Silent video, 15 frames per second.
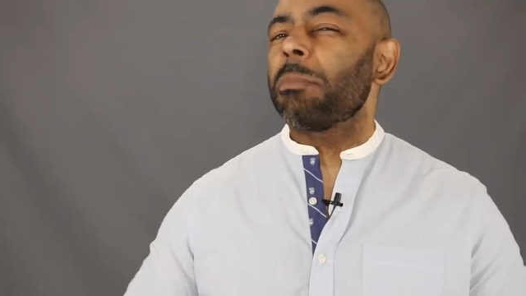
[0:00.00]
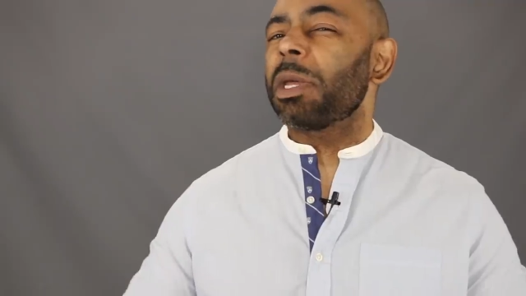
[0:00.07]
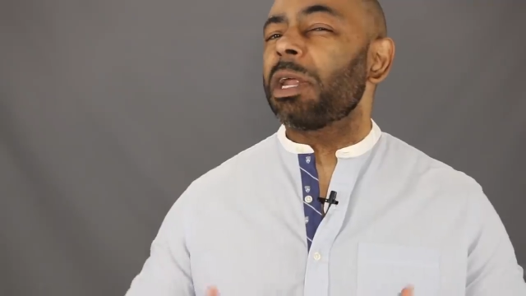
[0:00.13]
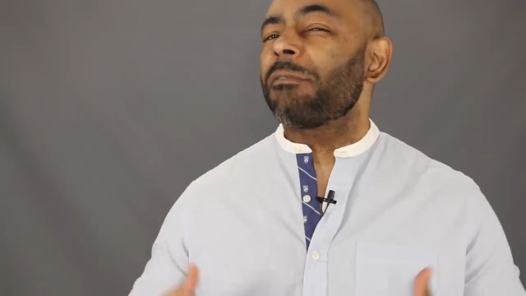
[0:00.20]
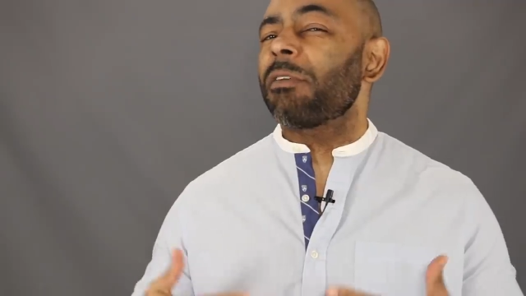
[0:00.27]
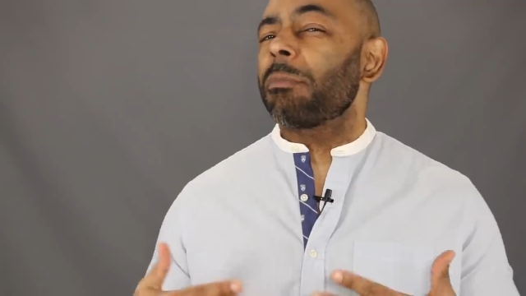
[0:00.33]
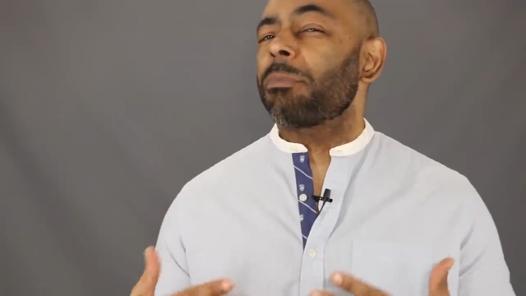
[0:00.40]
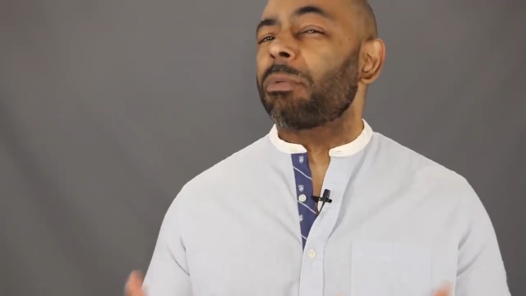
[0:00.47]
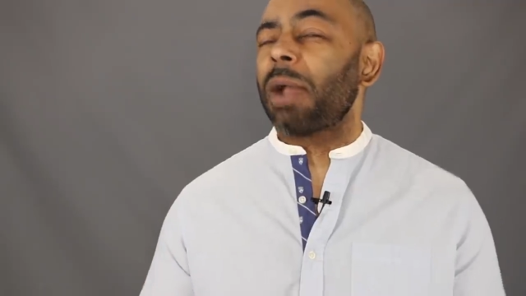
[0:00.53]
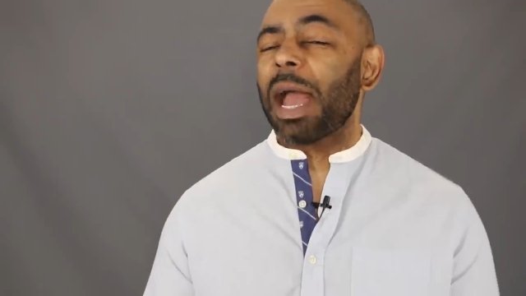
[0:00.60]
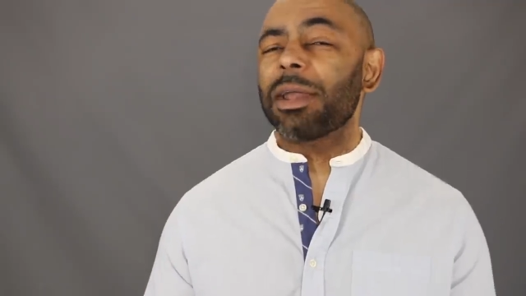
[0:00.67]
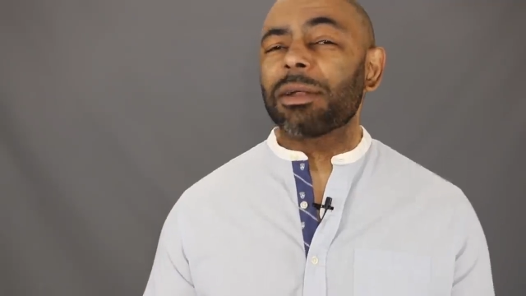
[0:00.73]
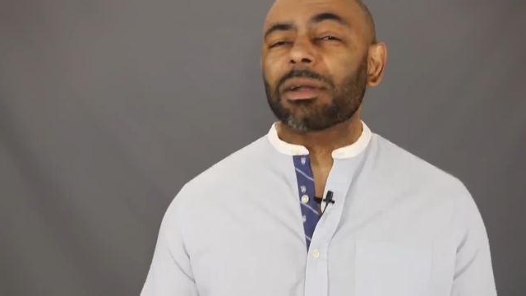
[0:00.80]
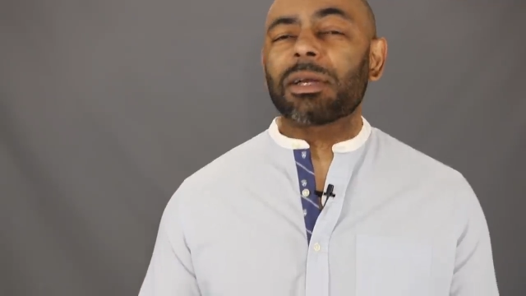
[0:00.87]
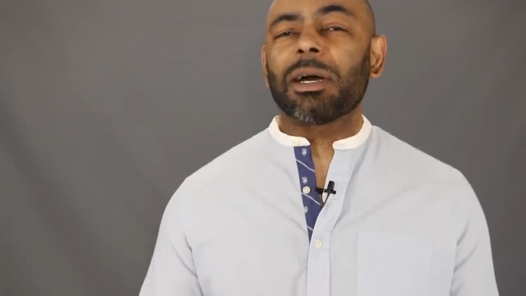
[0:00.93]
bit of a
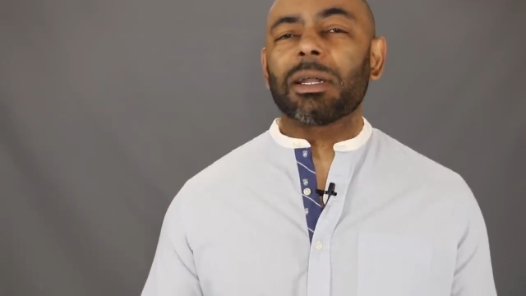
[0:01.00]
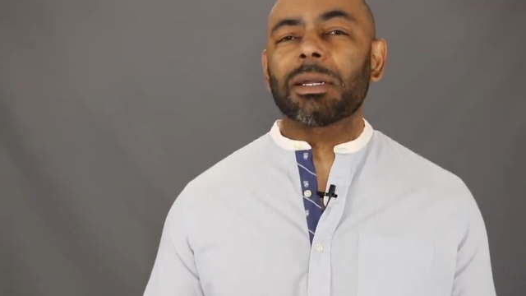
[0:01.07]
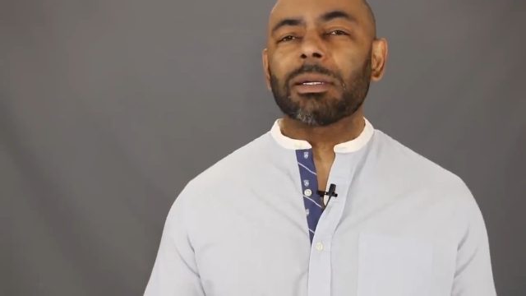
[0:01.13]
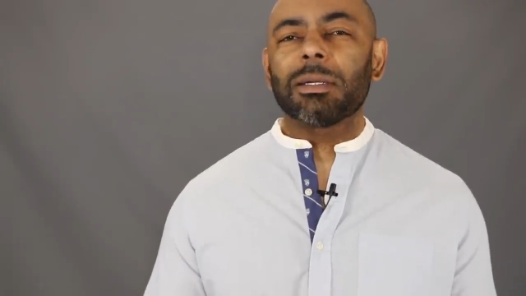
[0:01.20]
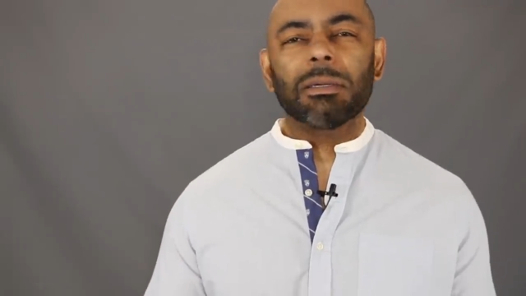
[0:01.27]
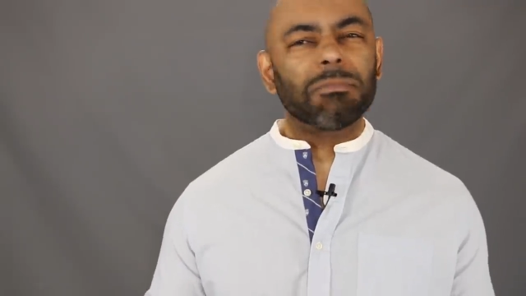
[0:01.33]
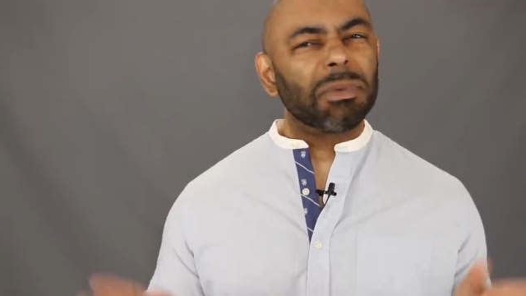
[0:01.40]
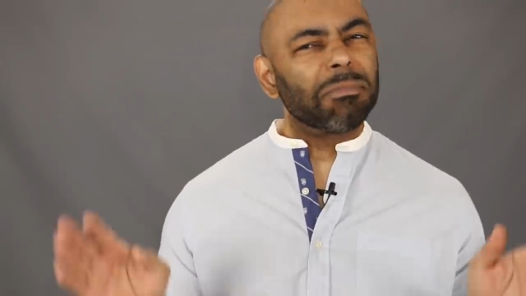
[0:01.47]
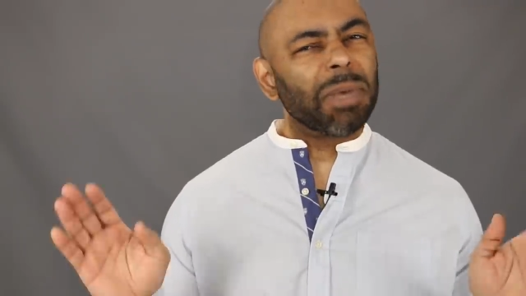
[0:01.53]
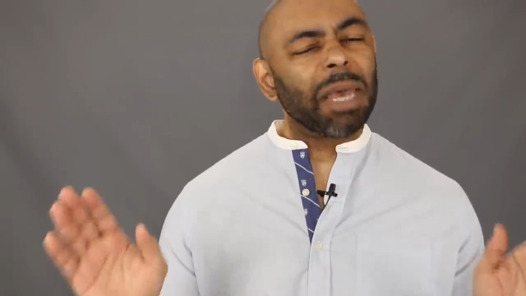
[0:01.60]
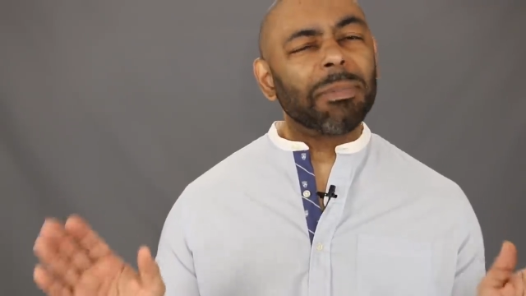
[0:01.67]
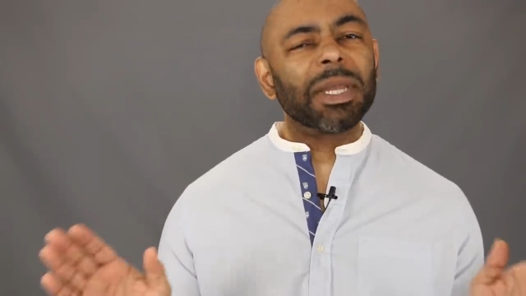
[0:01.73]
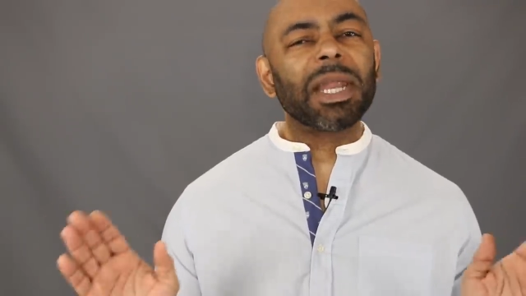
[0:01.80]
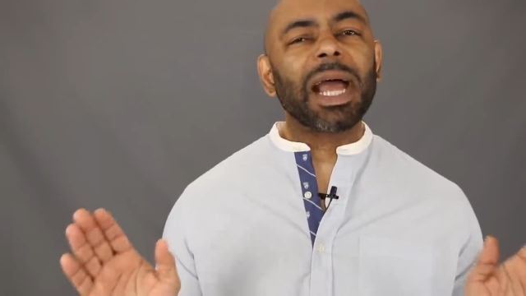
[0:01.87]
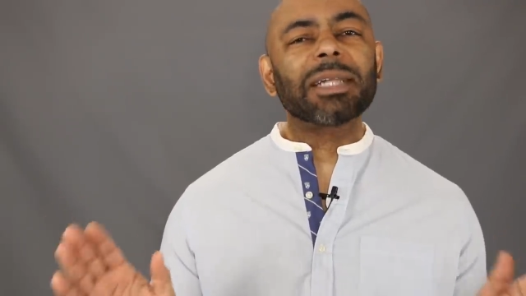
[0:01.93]
brighter color, but
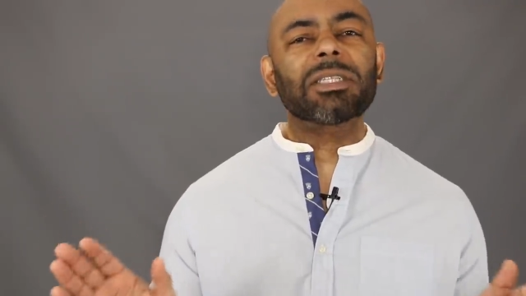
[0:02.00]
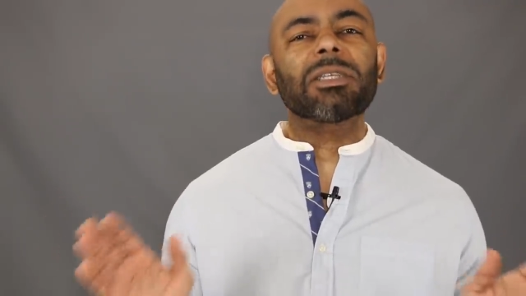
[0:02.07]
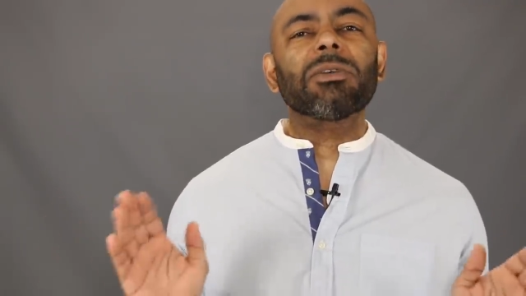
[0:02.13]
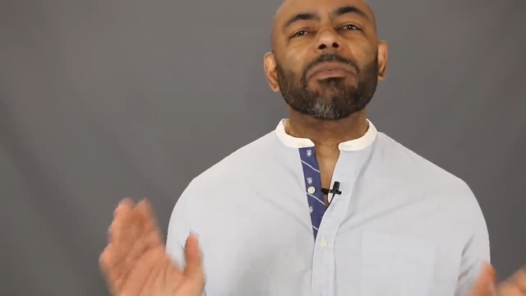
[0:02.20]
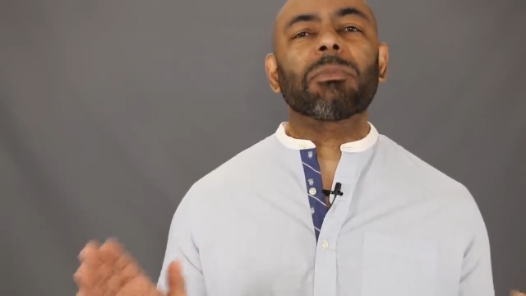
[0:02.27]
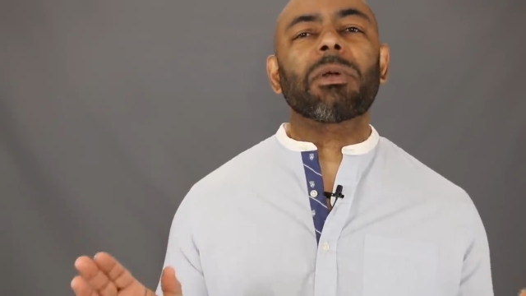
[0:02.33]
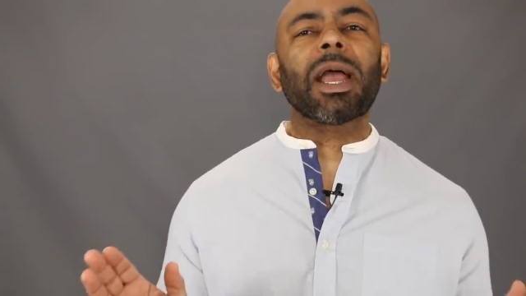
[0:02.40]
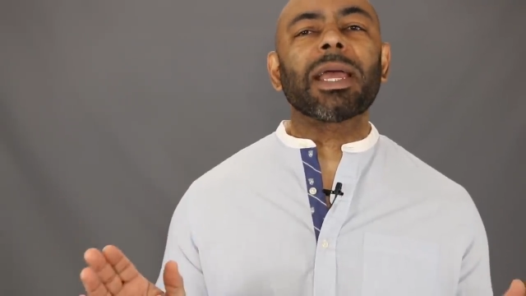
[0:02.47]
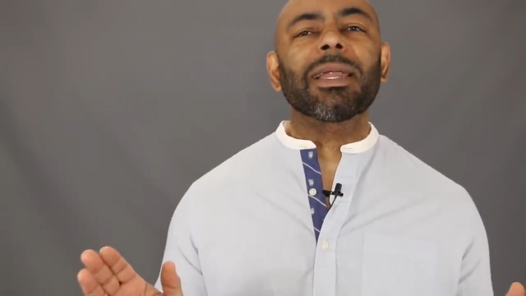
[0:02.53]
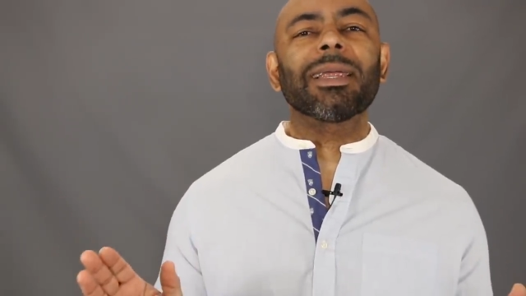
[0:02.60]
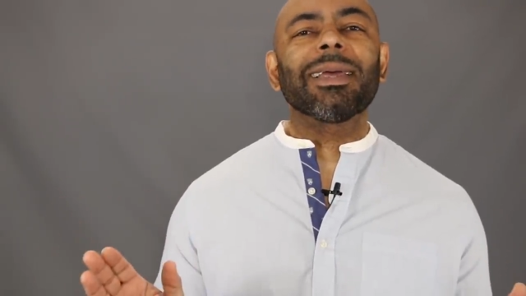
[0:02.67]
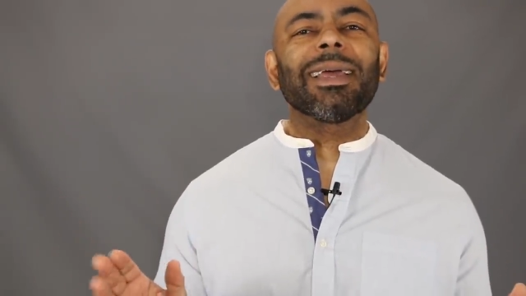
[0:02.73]
maybe not too bright.